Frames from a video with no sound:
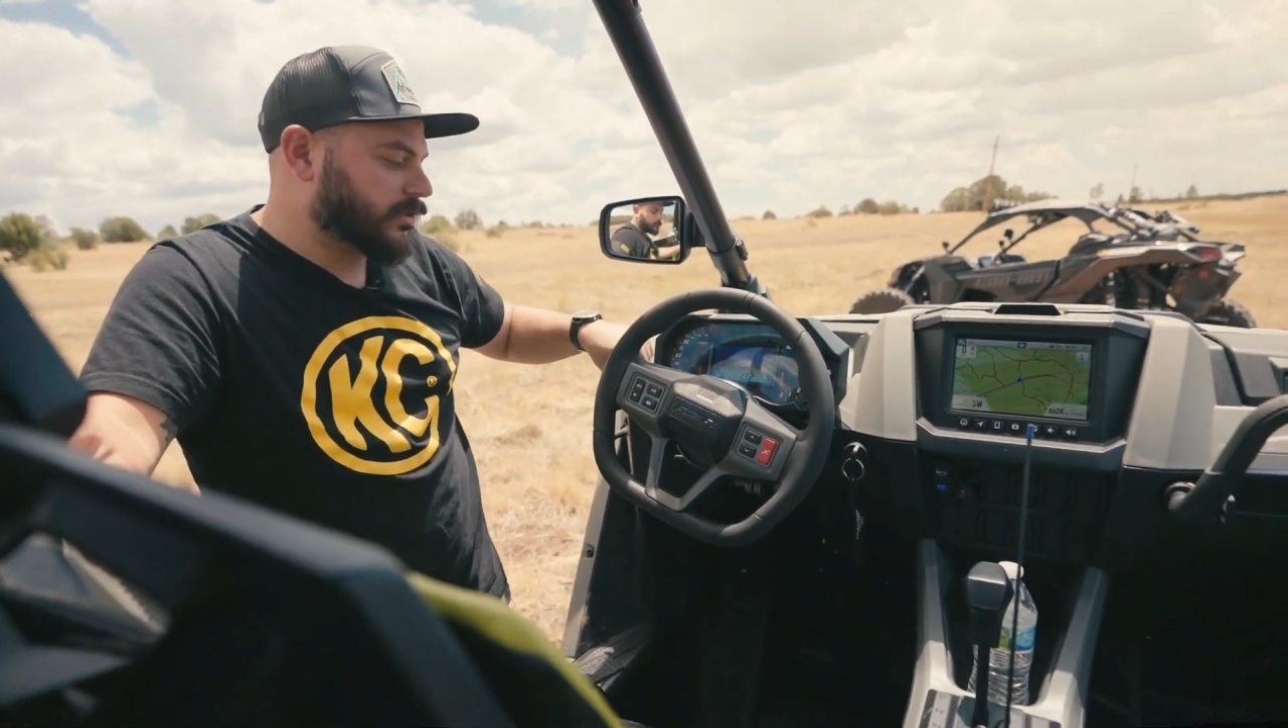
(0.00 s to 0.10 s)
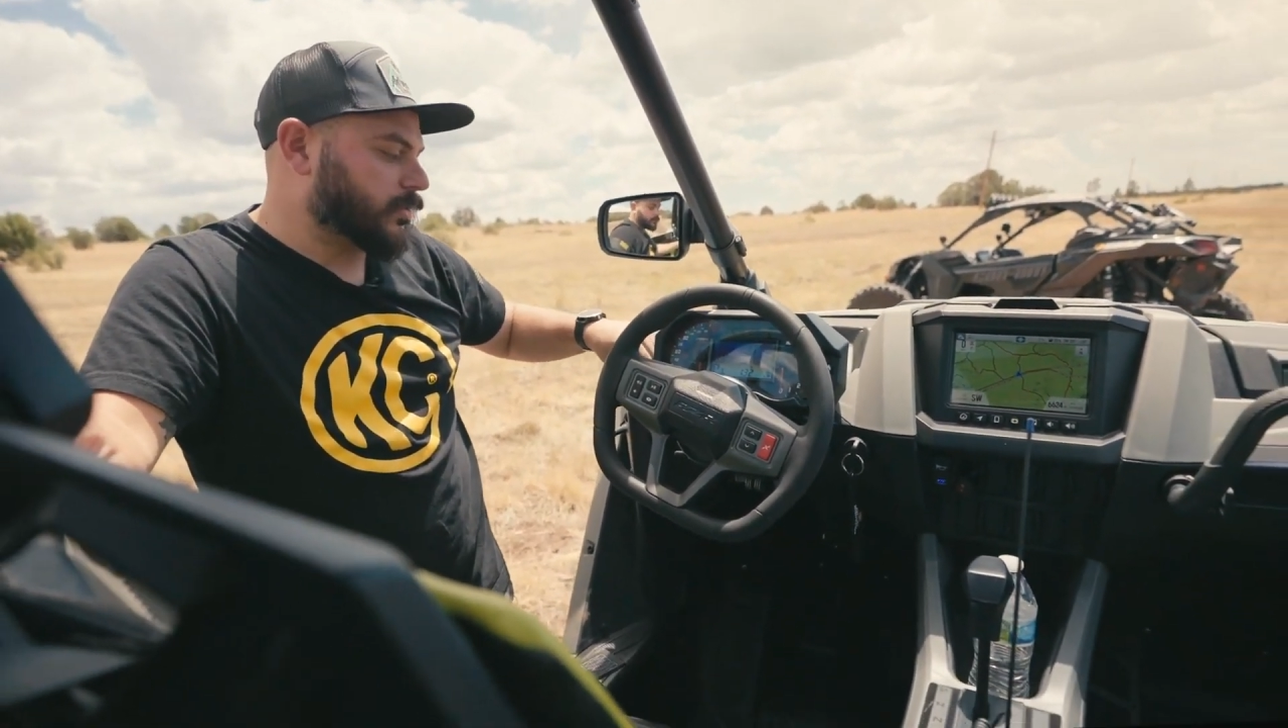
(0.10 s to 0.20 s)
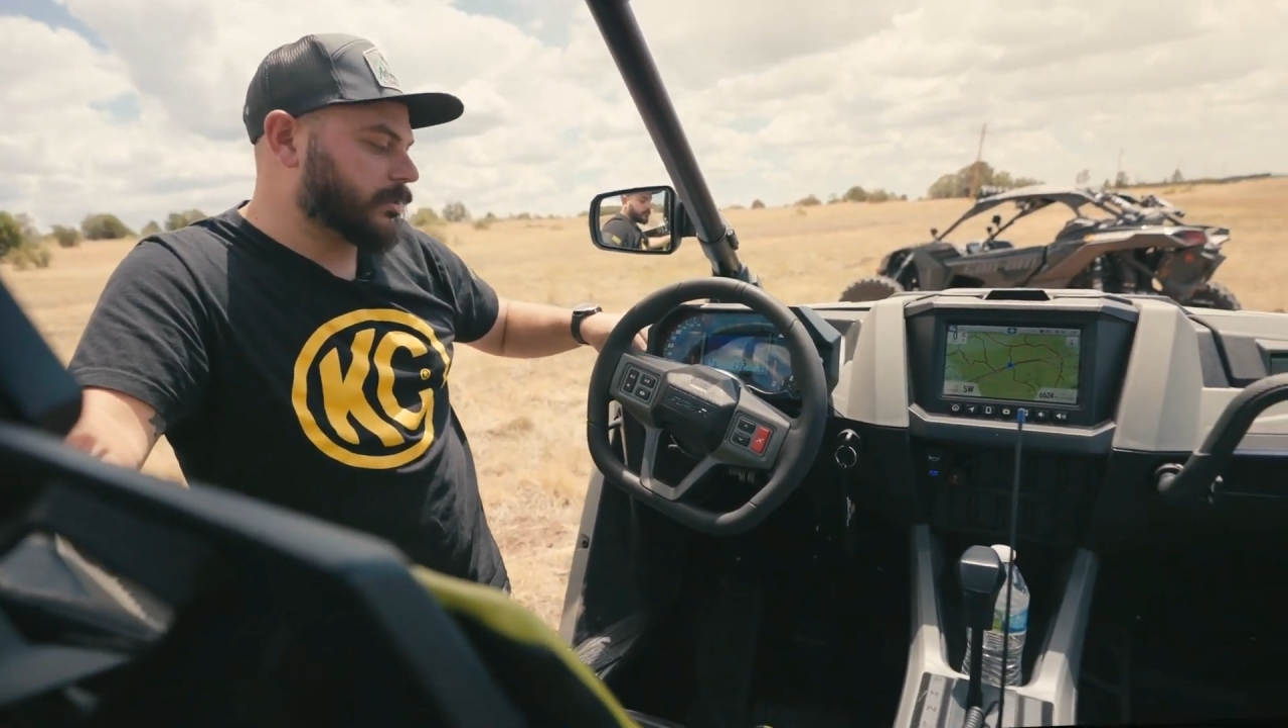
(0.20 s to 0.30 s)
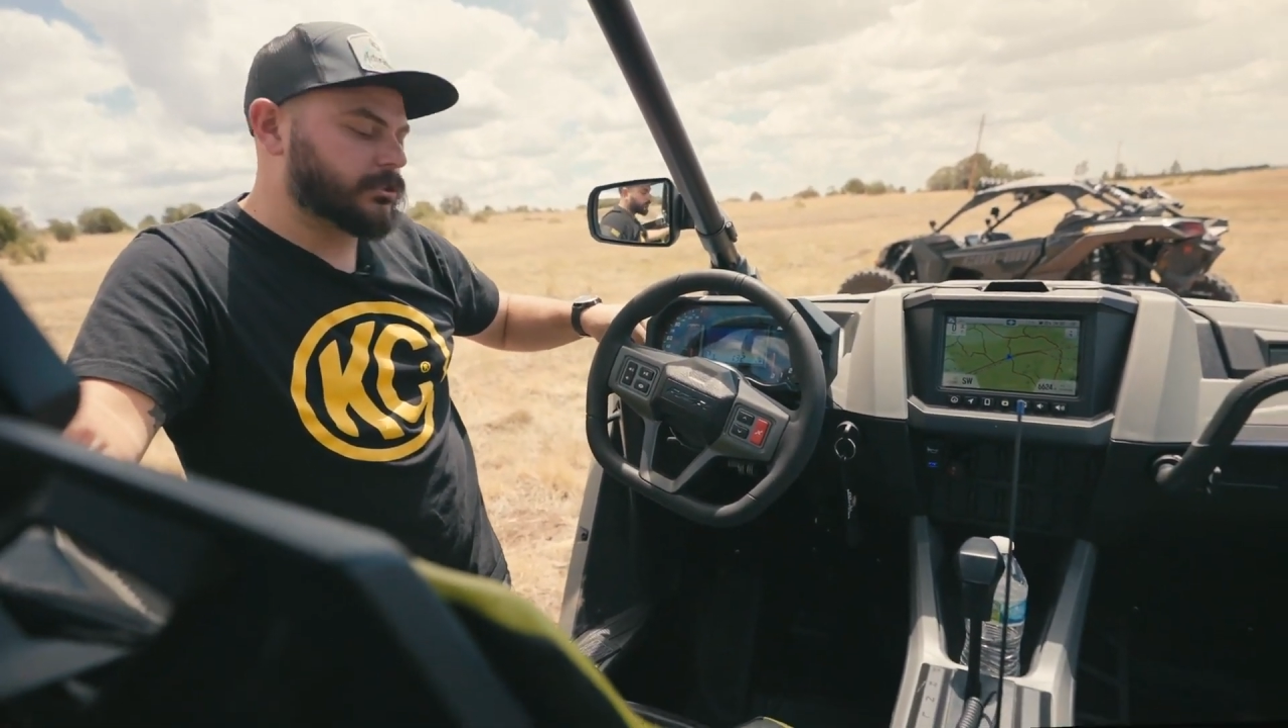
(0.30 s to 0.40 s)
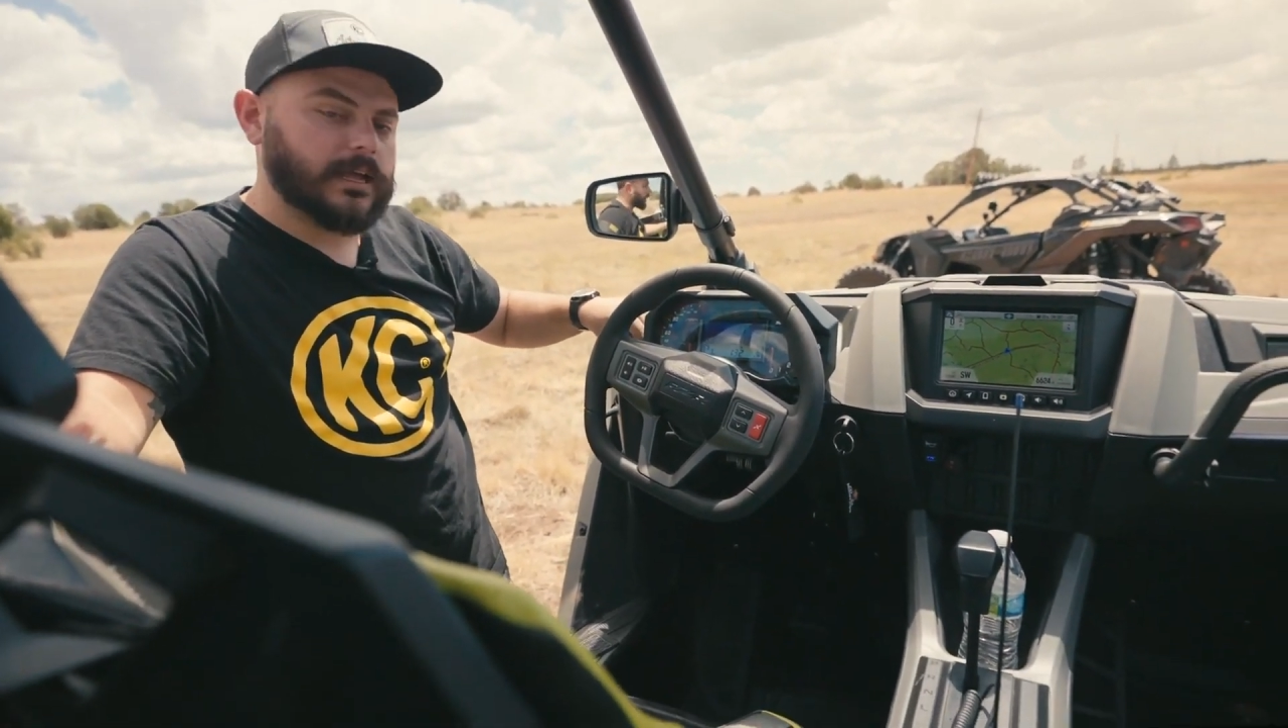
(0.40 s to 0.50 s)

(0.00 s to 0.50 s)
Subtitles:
switch